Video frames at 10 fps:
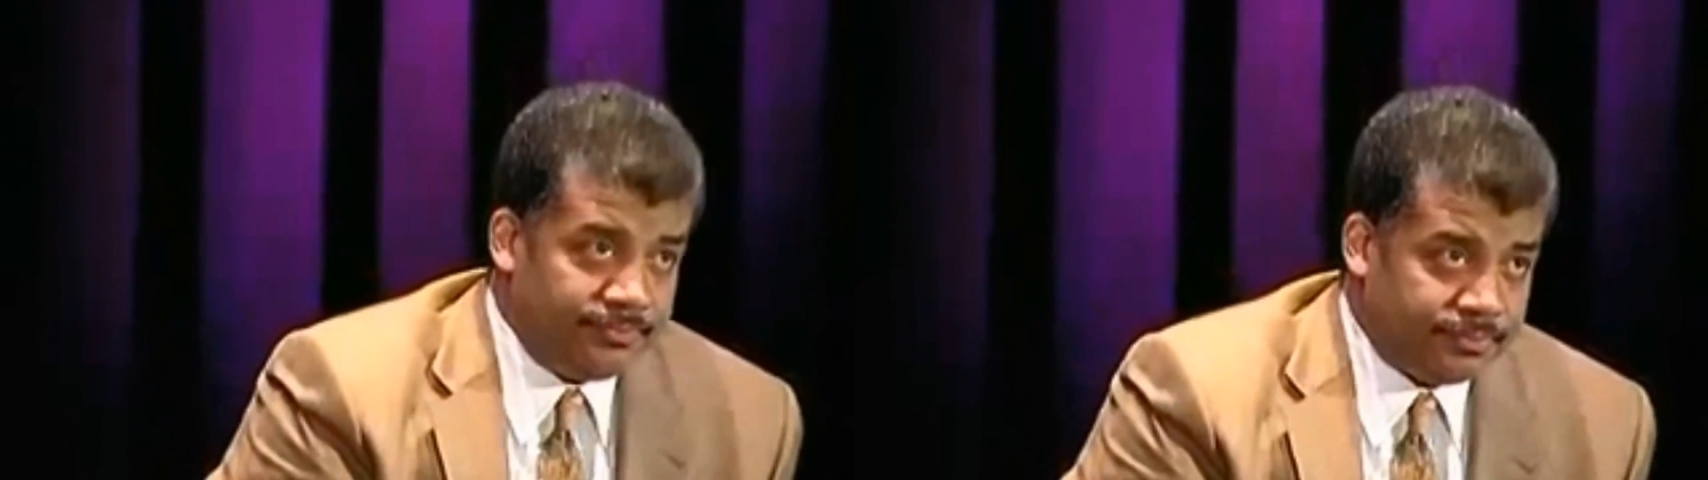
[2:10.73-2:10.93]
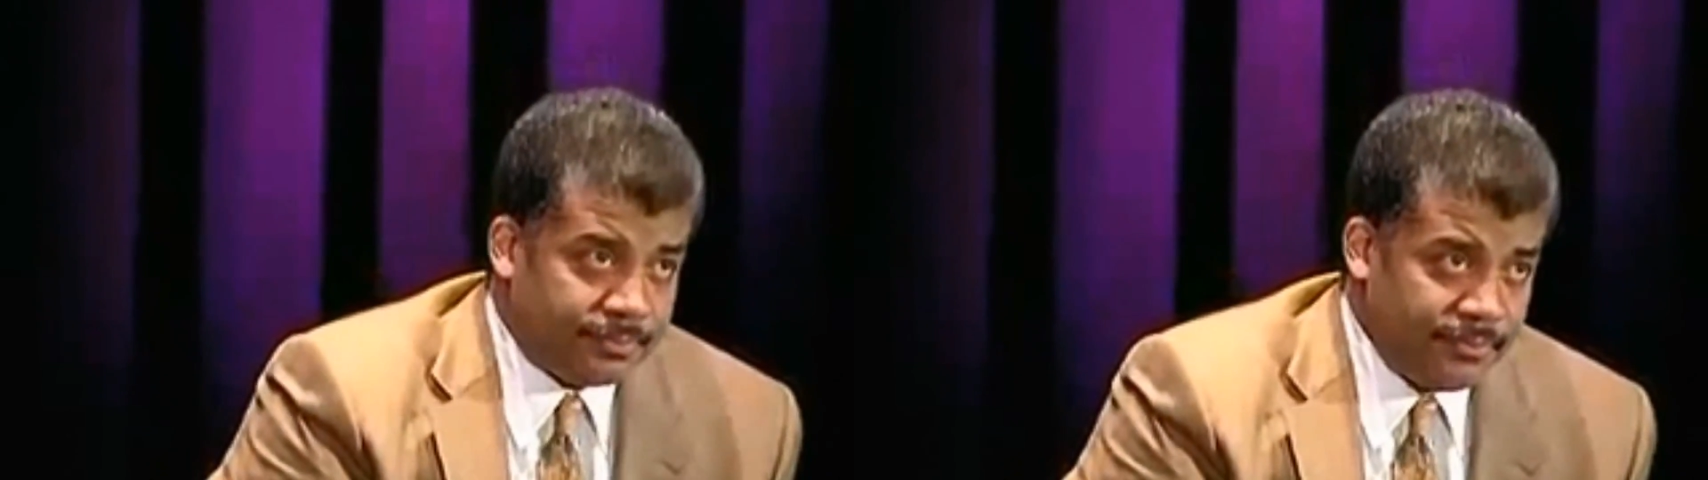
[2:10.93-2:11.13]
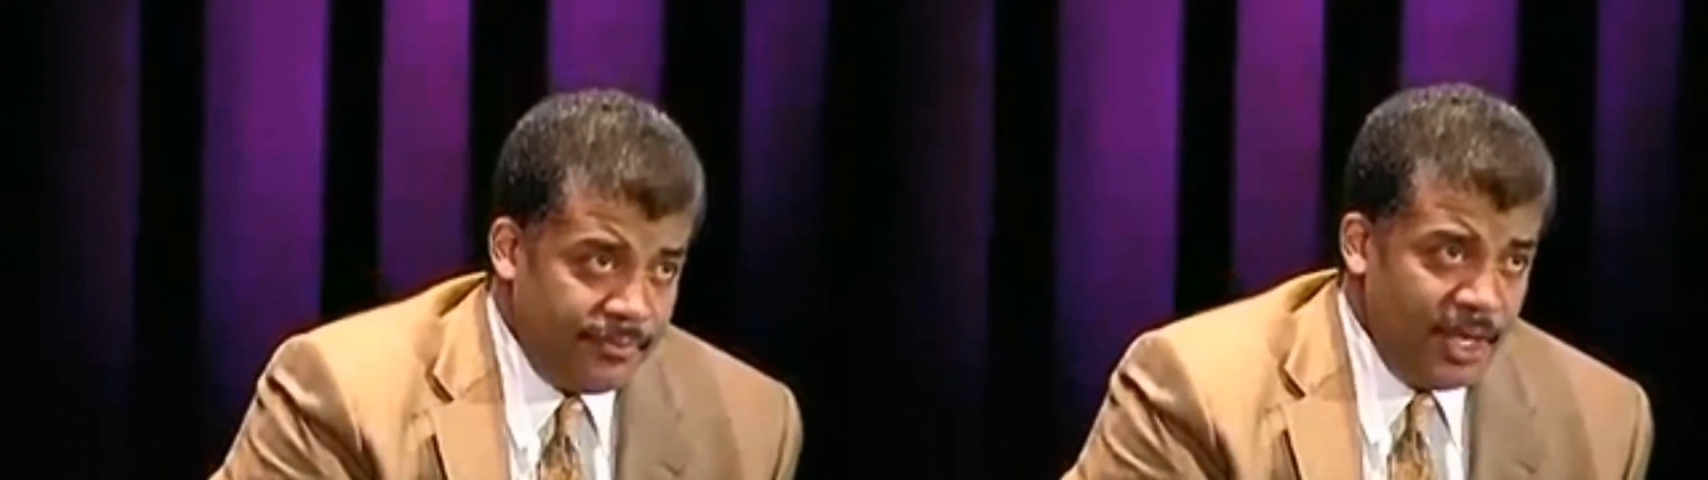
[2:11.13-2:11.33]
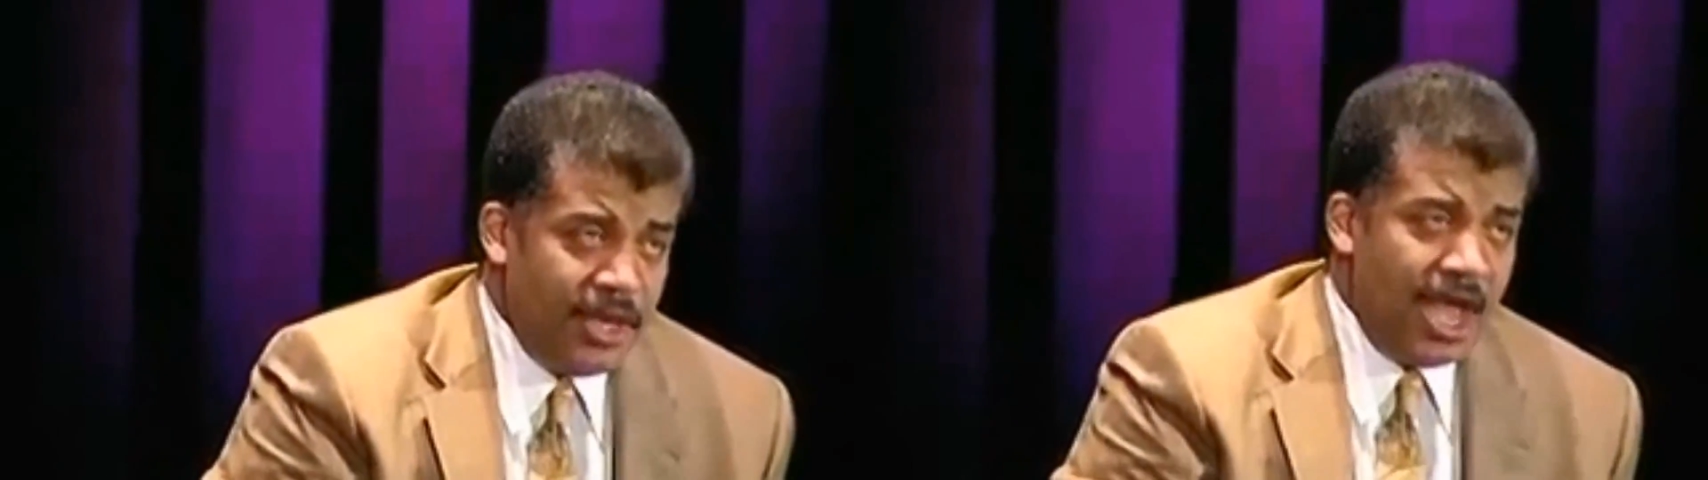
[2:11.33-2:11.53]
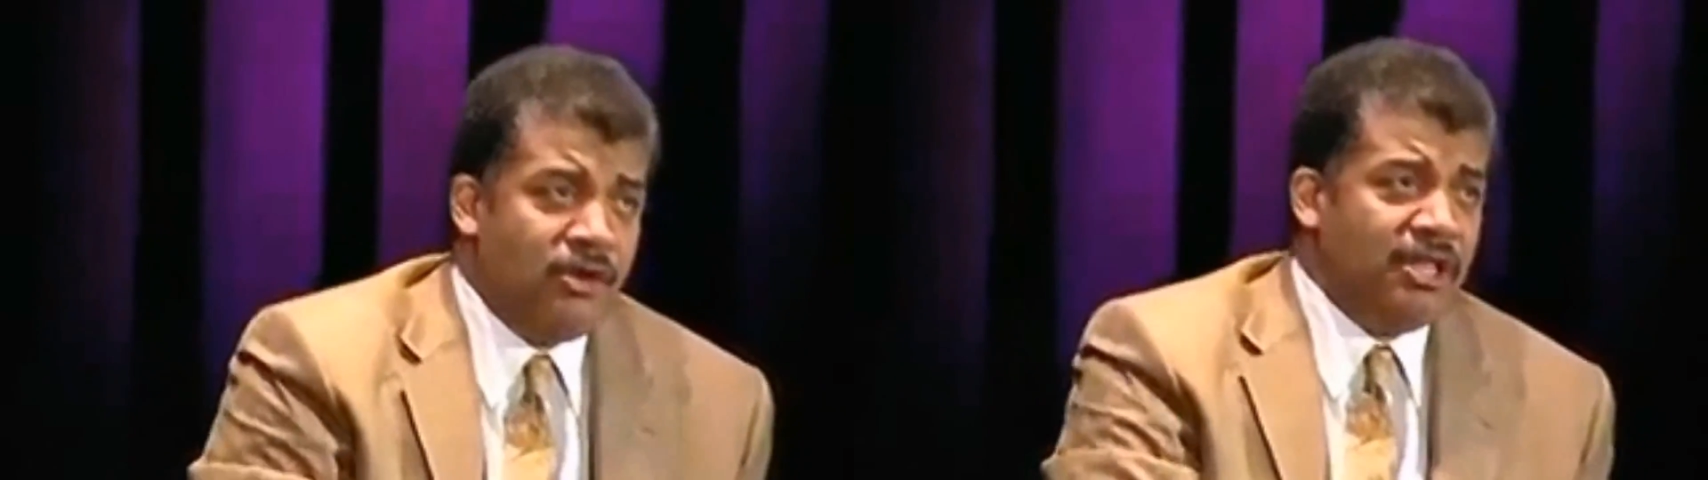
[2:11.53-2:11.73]
And
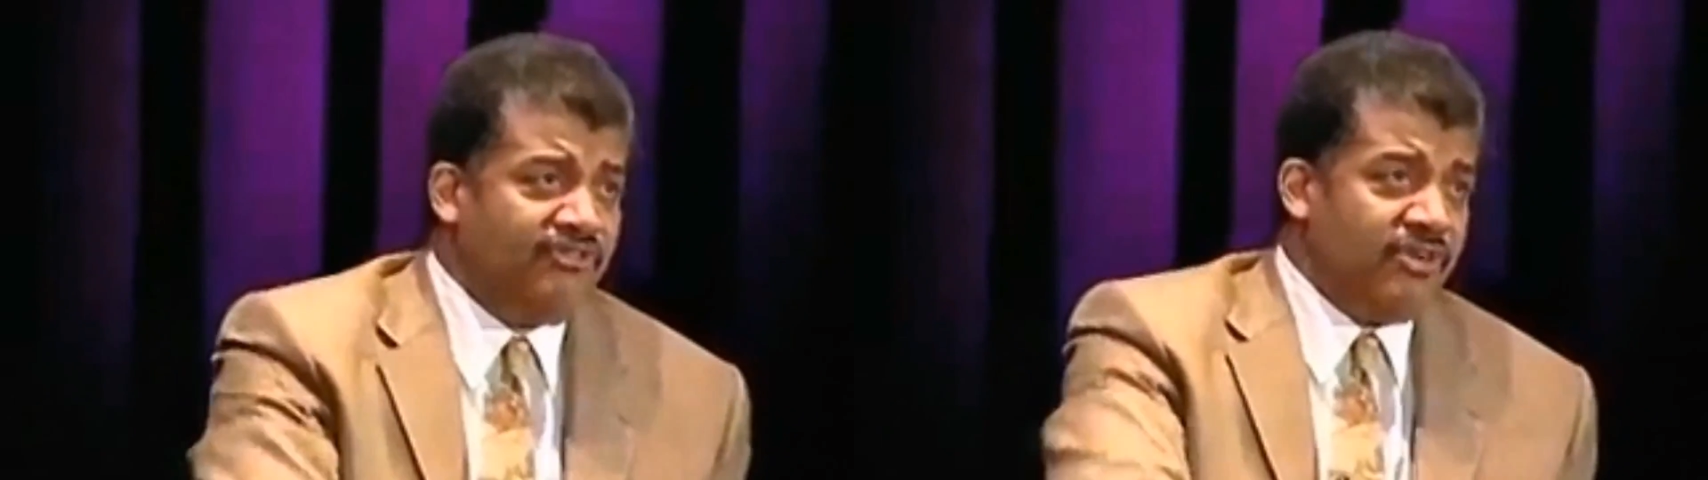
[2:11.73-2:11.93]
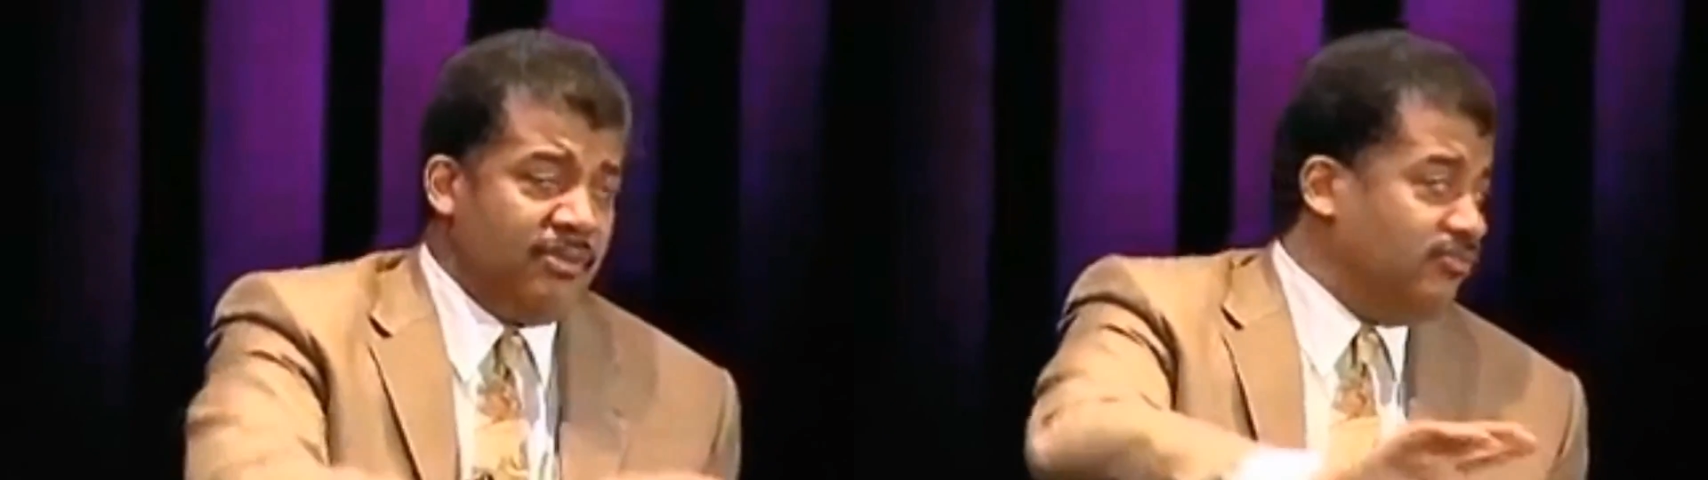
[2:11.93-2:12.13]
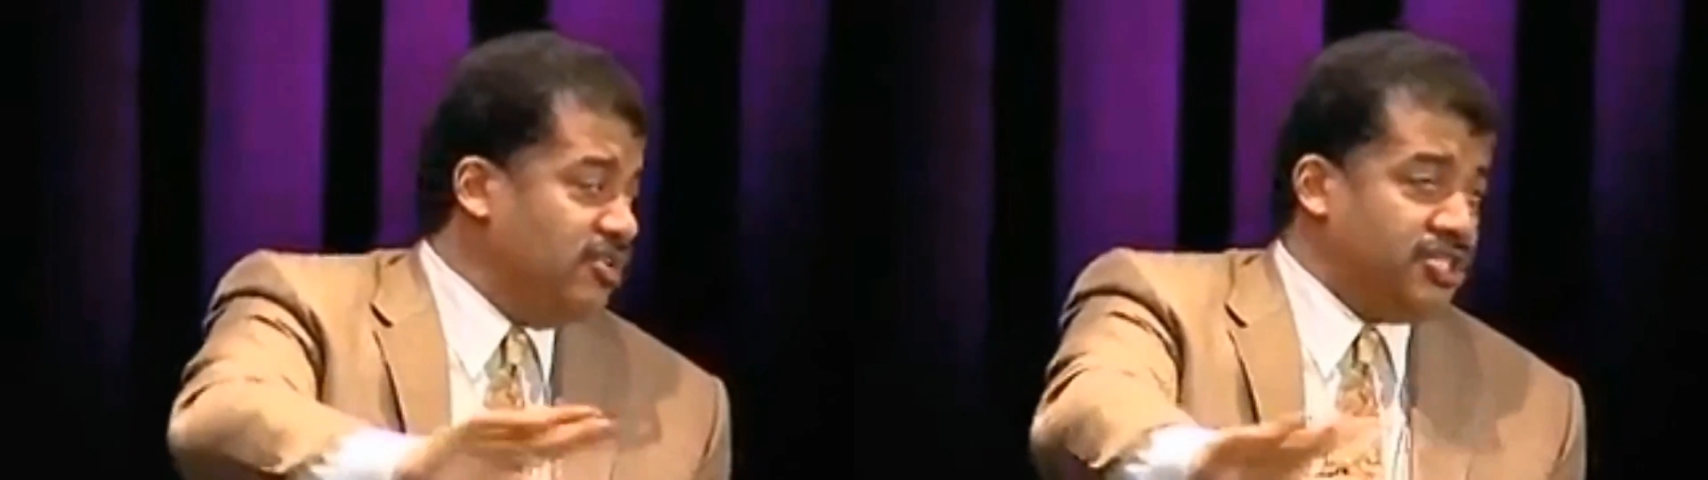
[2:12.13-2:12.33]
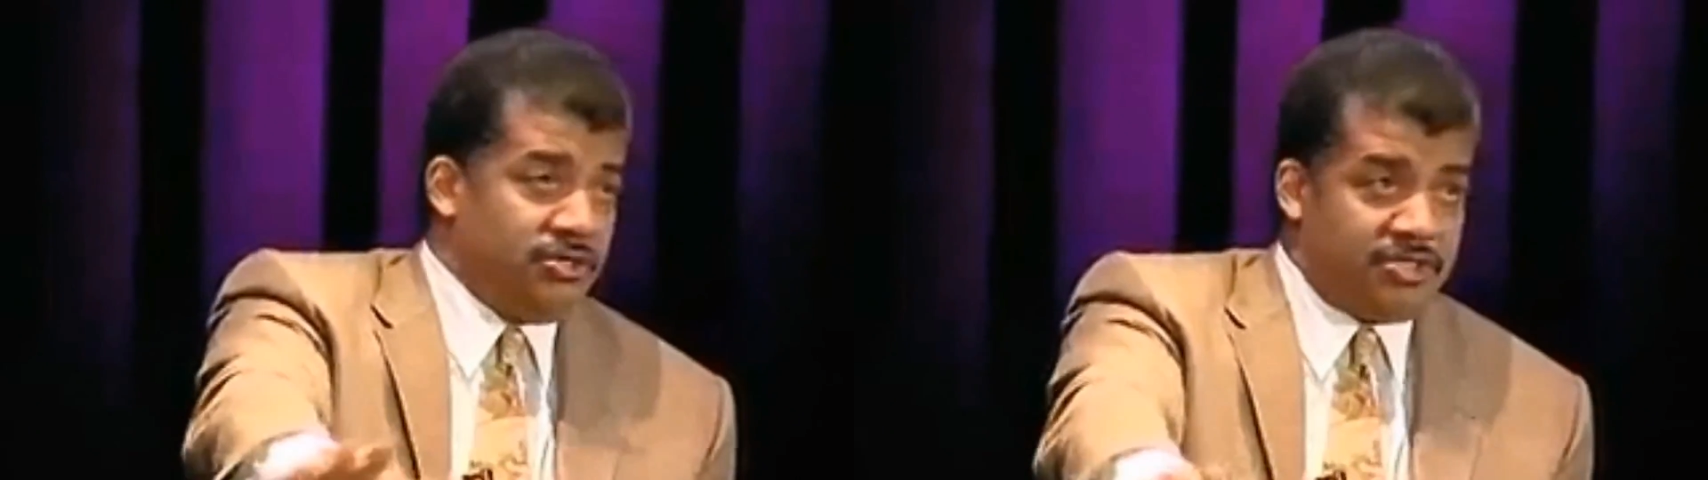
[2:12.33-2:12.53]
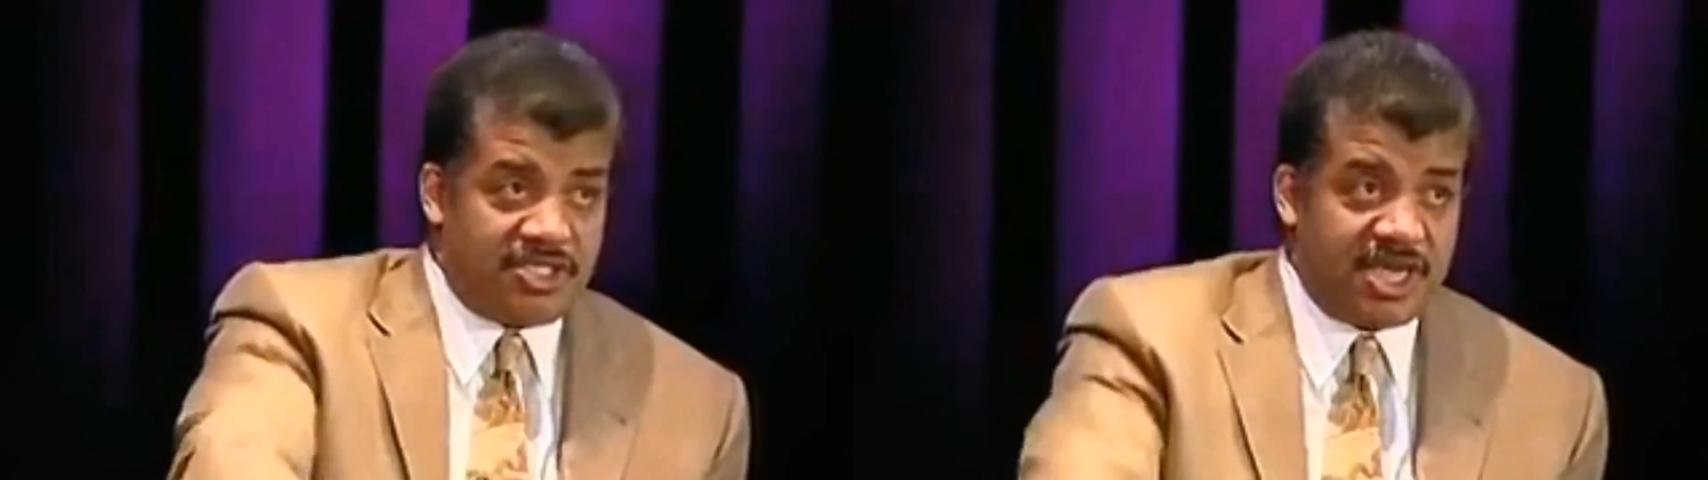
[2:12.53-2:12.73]
it's not for sale.